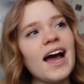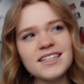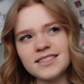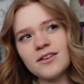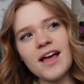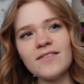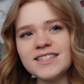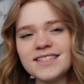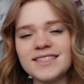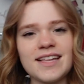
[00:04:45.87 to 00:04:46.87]
I still
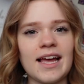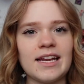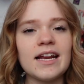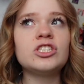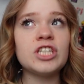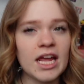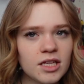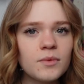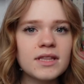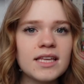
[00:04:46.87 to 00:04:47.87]
haven't decided.
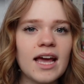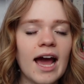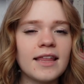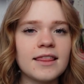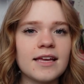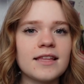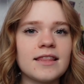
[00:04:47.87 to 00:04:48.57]
Genuinely, I think